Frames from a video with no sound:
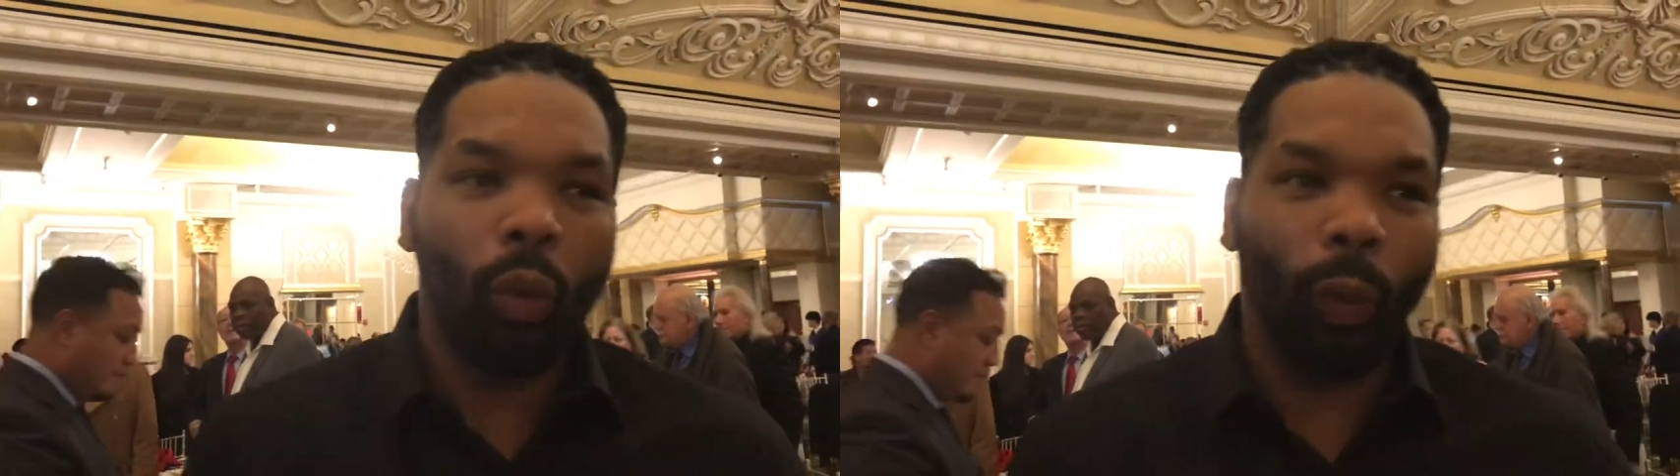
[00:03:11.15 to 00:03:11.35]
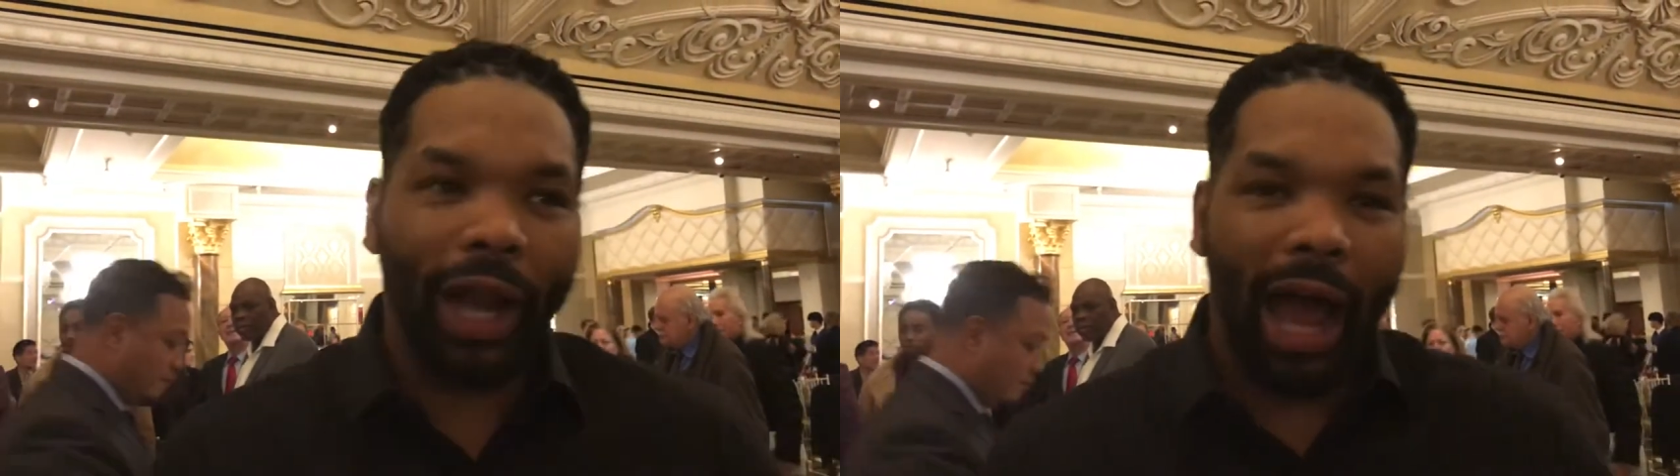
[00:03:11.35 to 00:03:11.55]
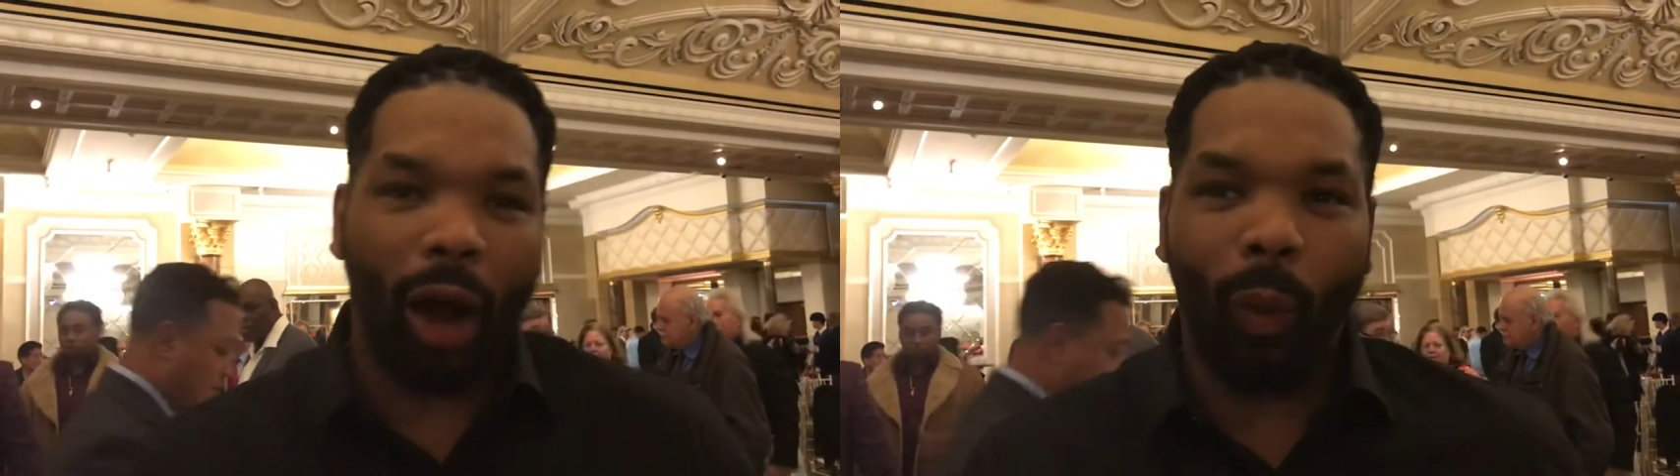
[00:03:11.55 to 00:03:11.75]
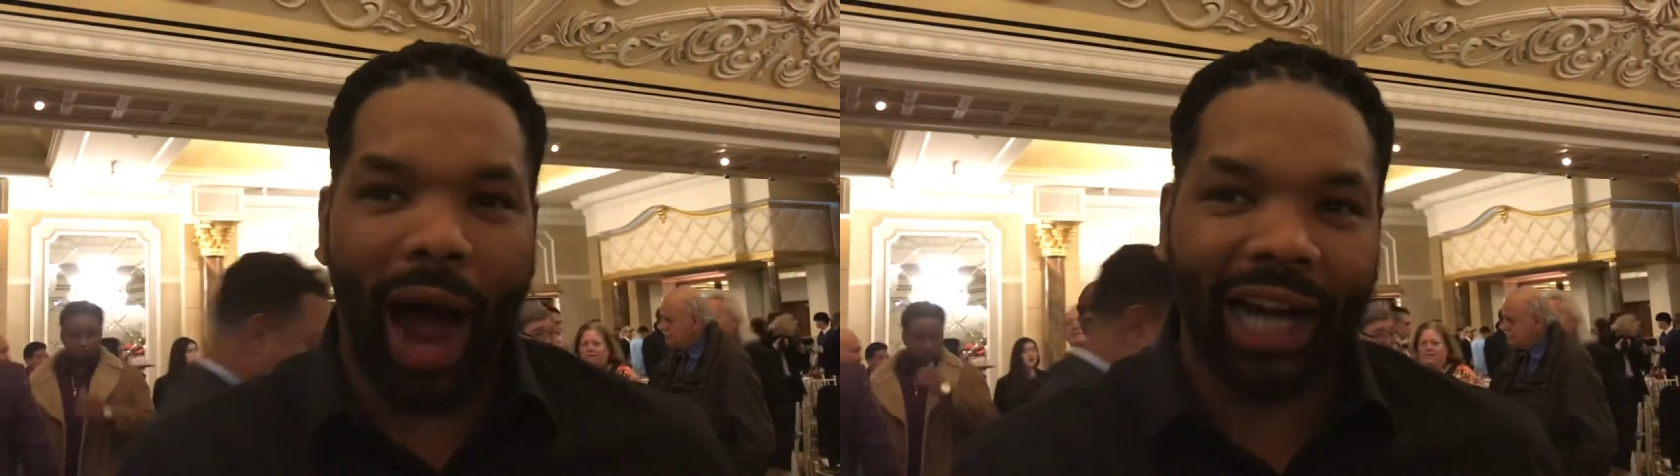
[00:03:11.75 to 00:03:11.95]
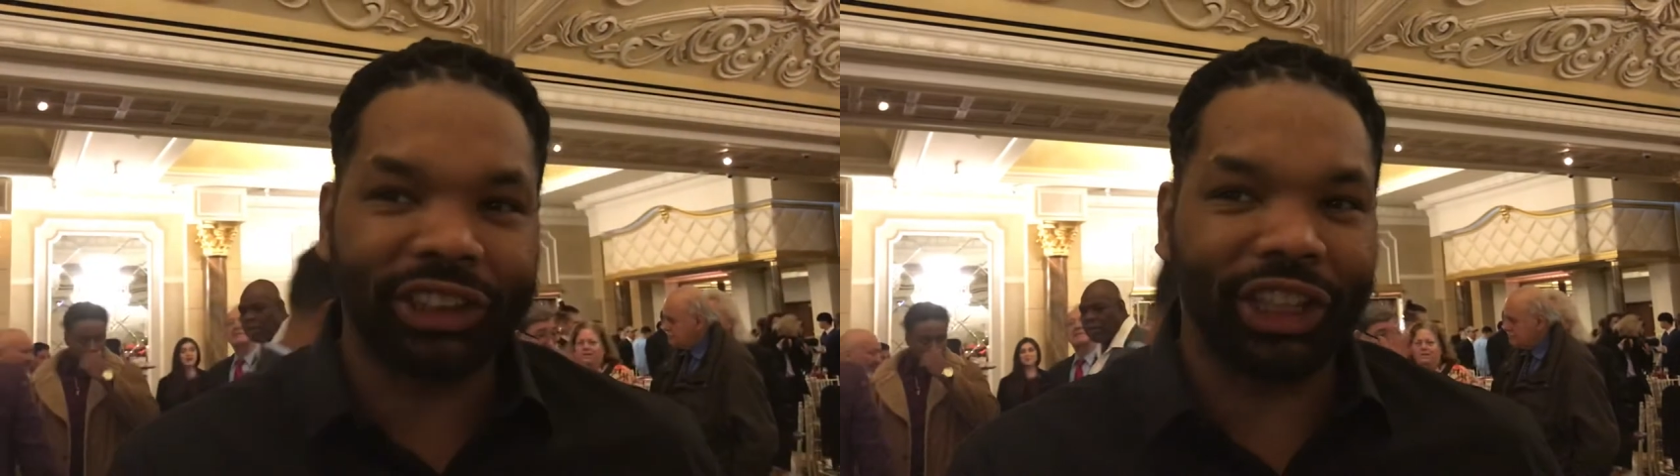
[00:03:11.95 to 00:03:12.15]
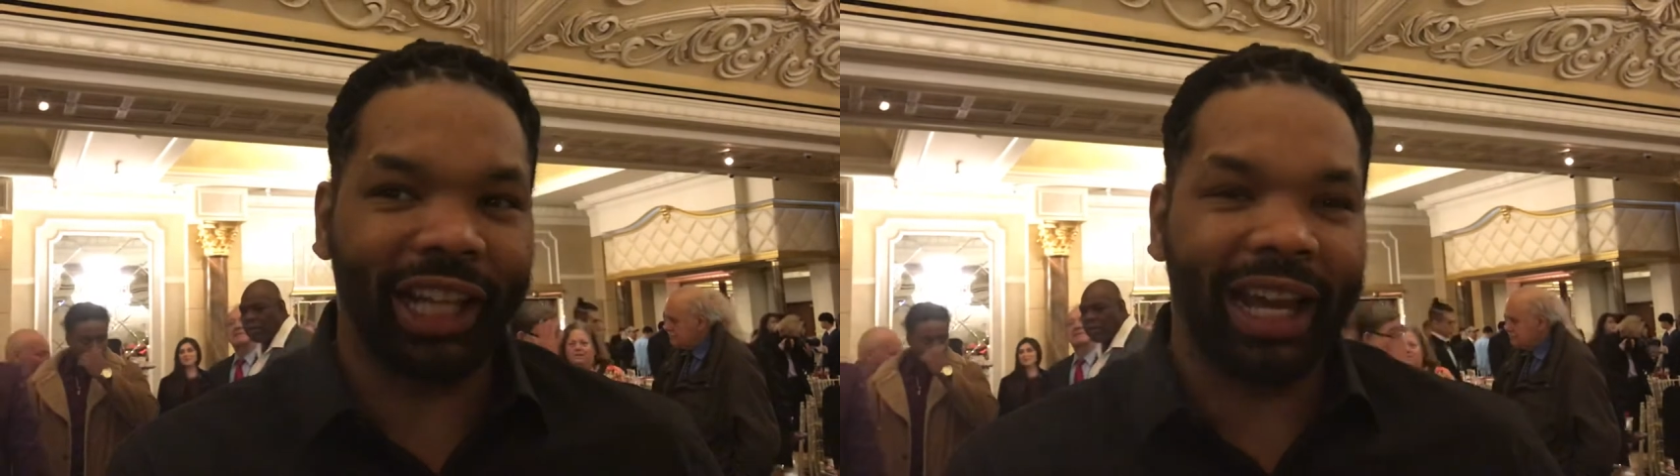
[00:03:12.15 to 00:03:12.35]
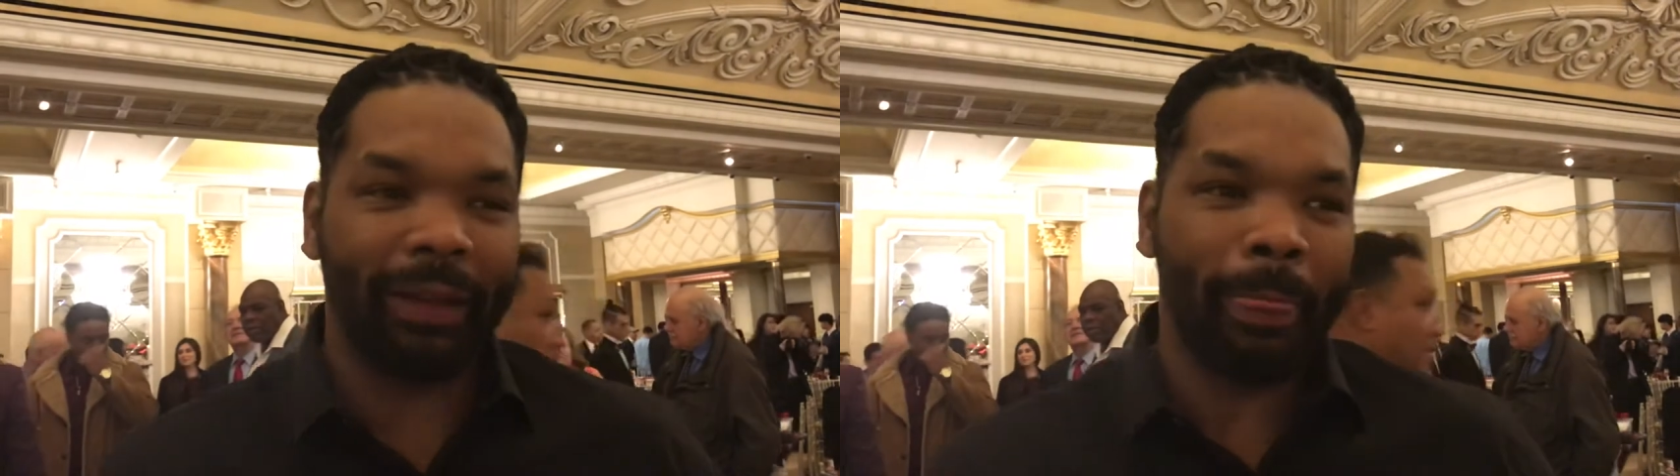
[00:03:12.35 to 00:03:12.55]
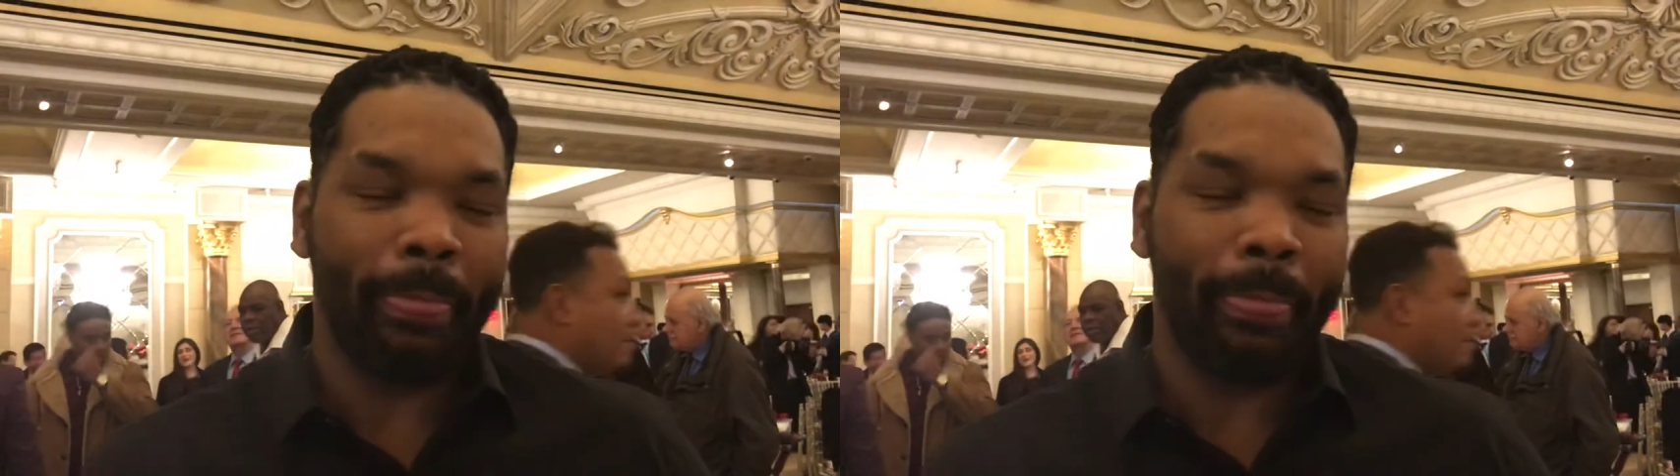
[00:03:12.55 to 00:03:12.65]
when I watch it, like,